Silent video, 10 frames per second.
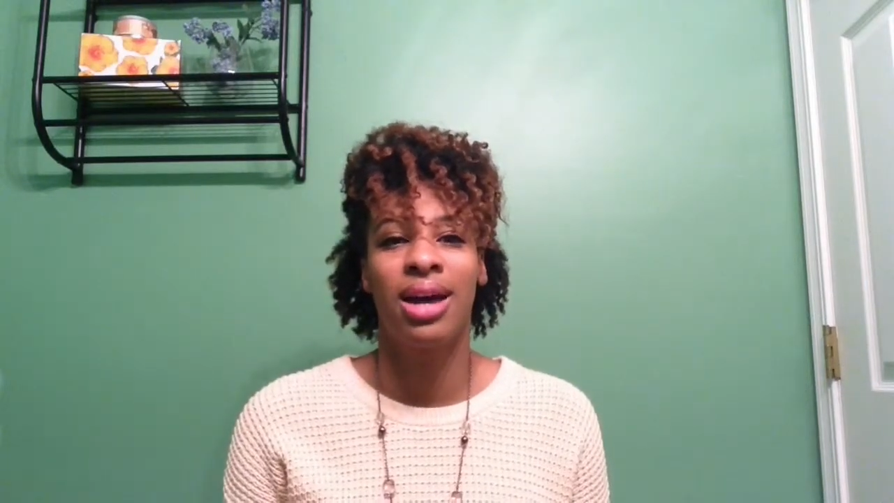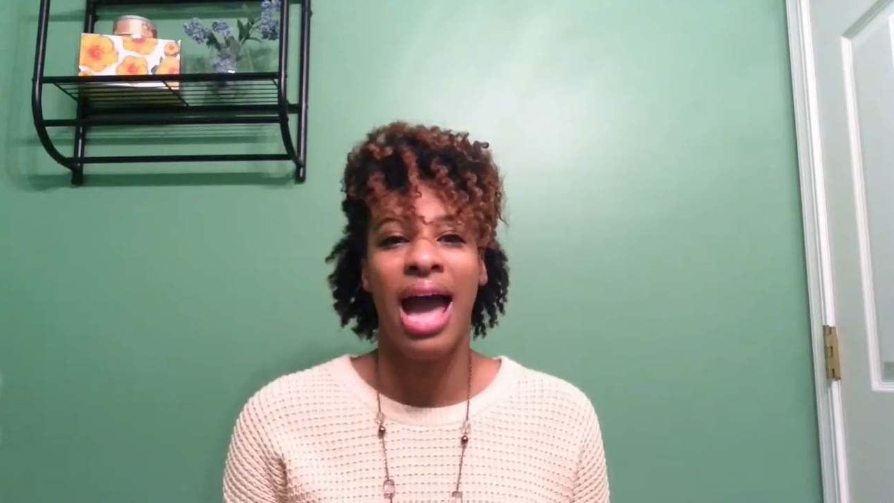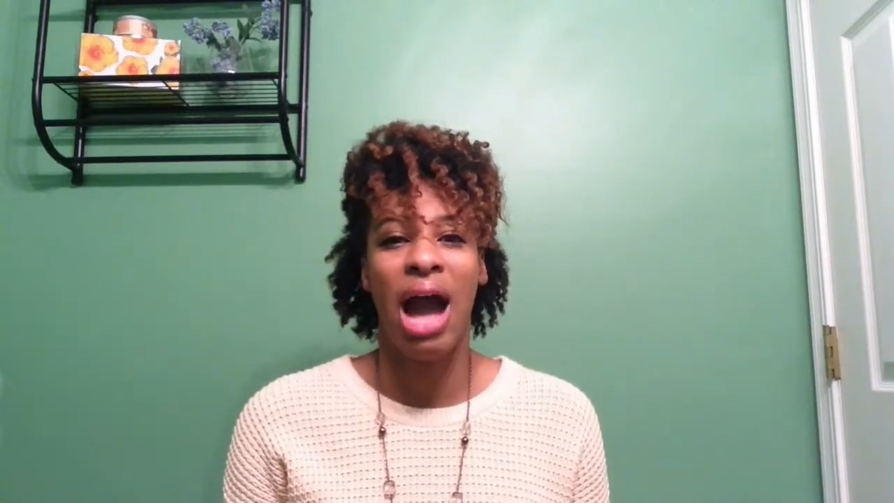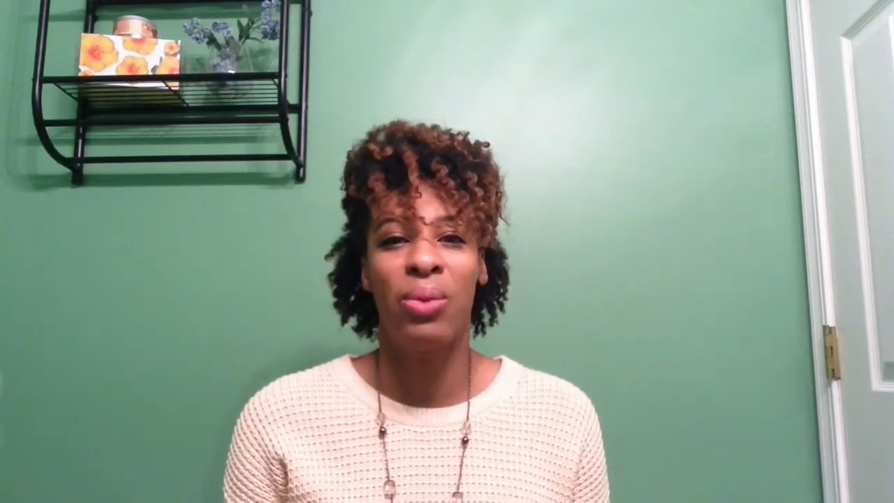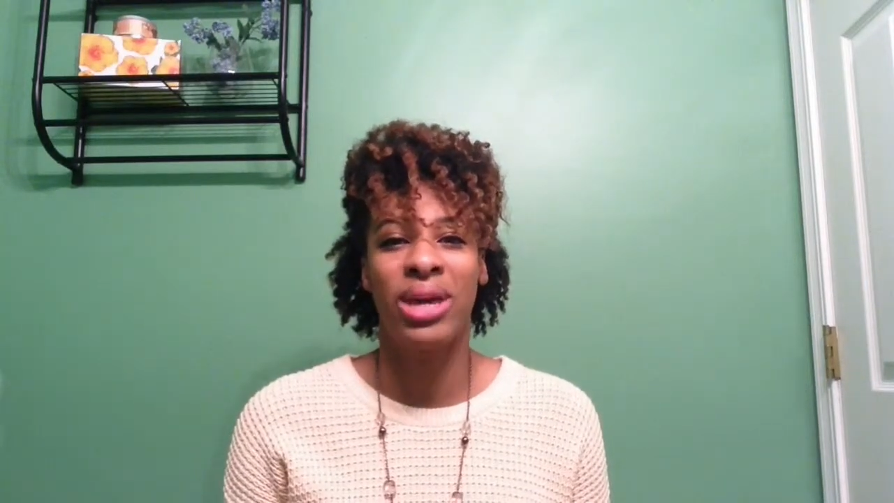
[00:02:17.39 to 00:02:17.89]

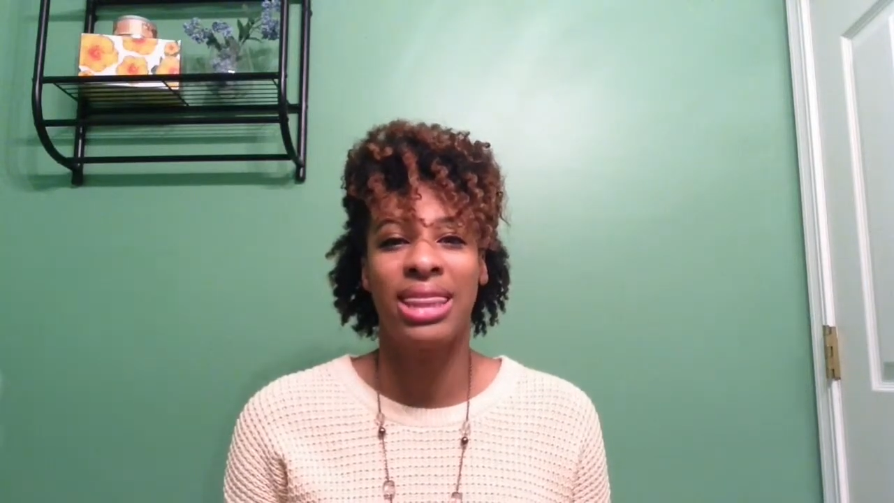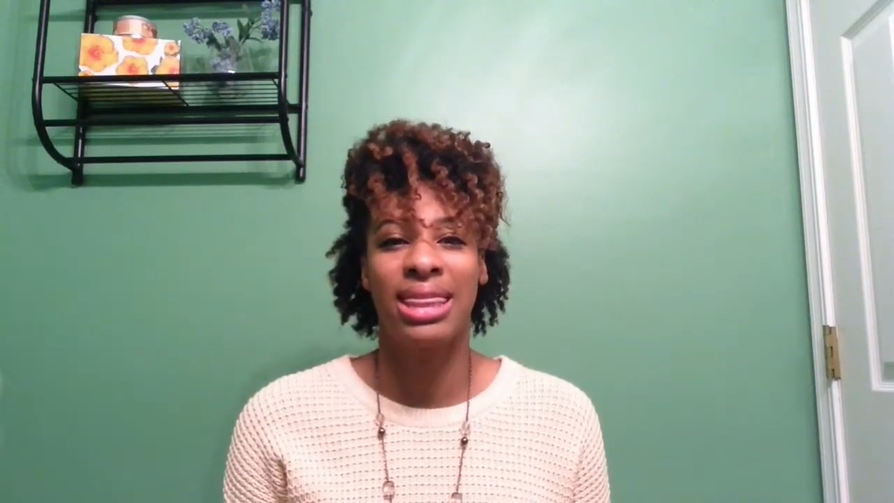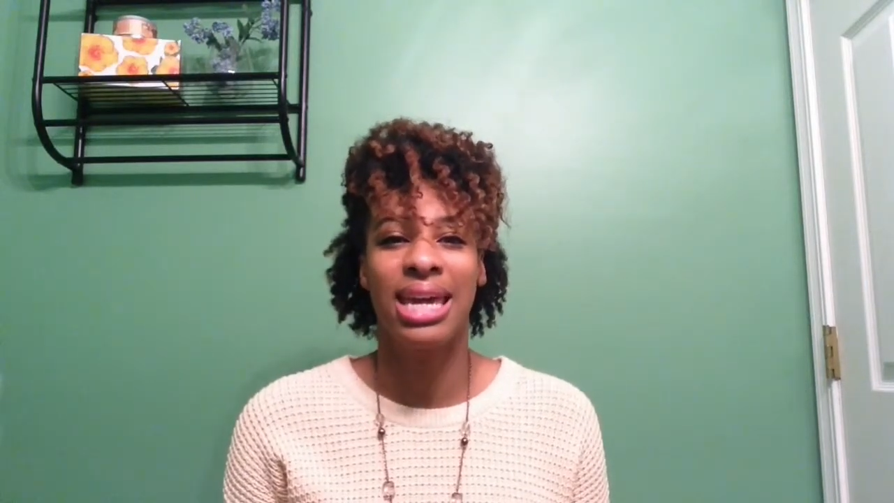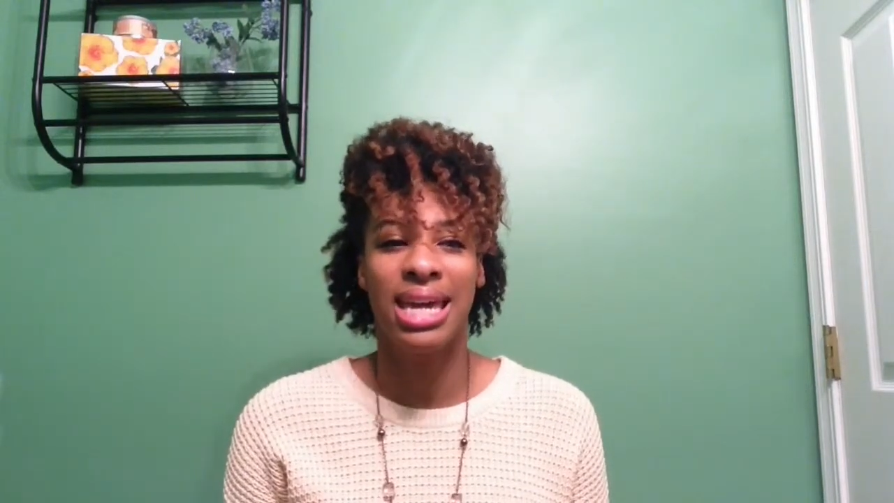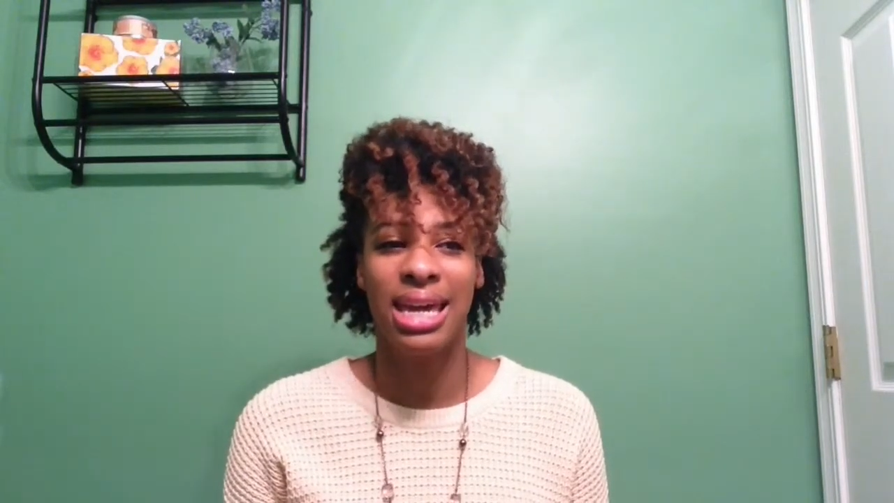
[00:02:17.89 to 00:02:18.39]
how we
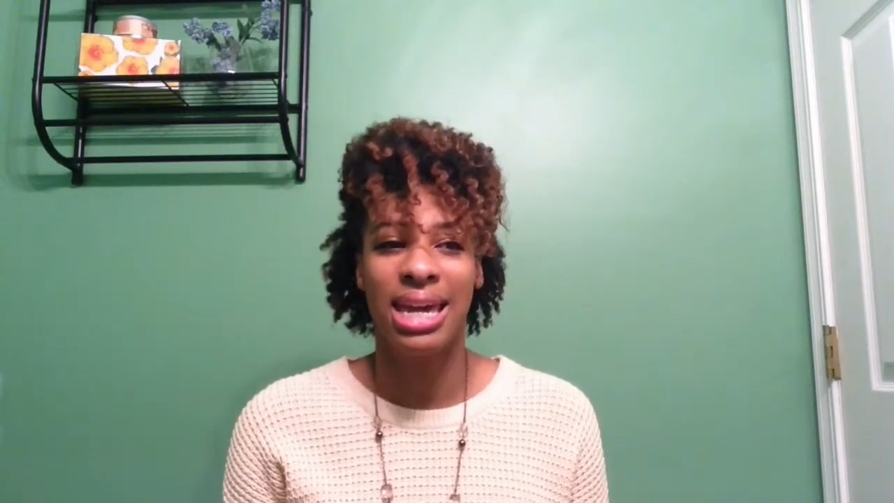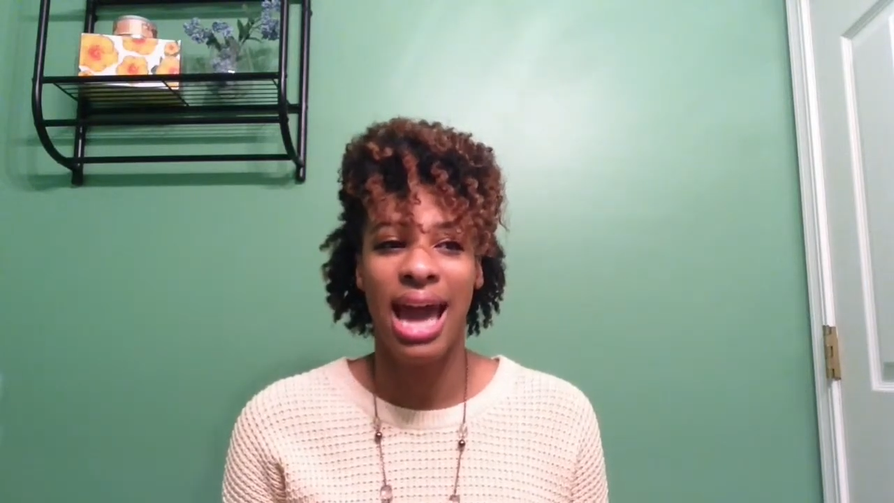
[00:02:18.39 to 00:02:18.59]
think,